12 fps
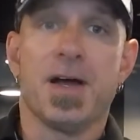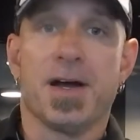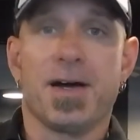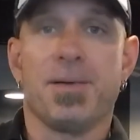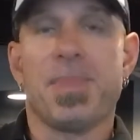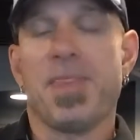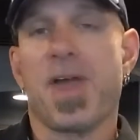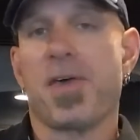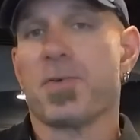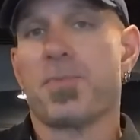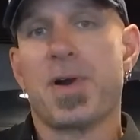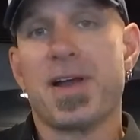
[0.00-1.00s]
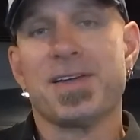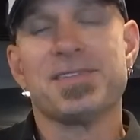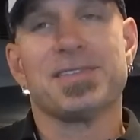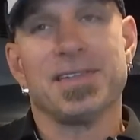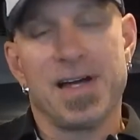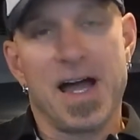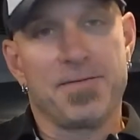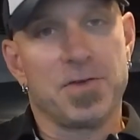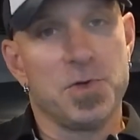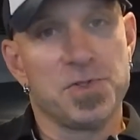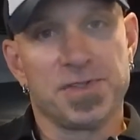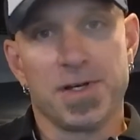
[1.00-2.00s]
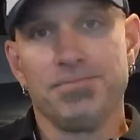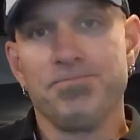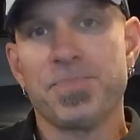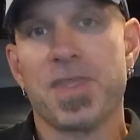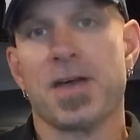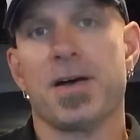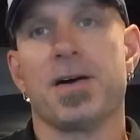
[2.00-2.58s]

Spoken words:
The other brands, I've used them.